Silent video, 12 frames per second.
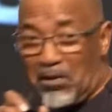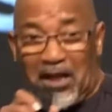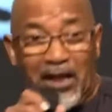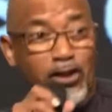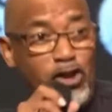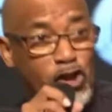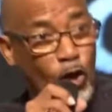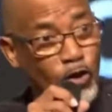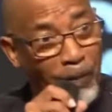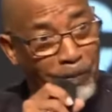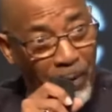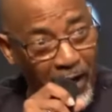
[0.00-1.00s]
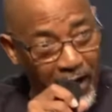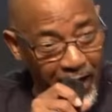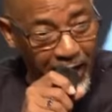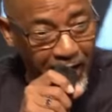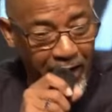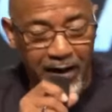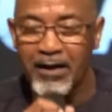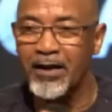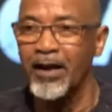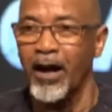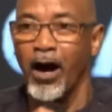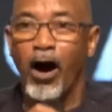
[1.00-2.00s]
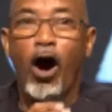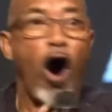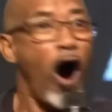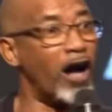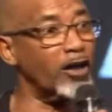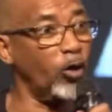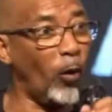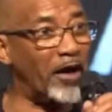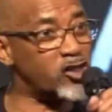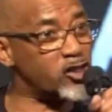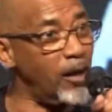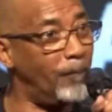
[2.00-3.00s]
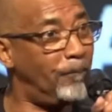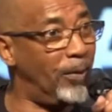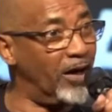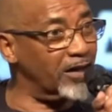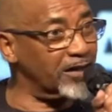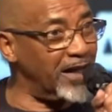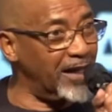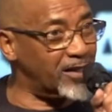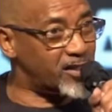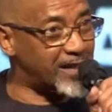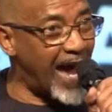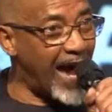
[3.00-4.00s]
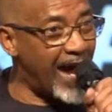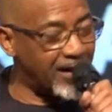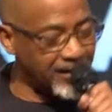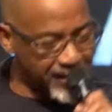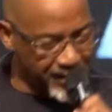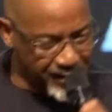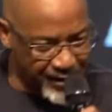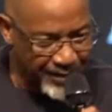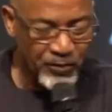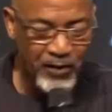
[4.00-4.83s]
me to the pillar on which the building stands.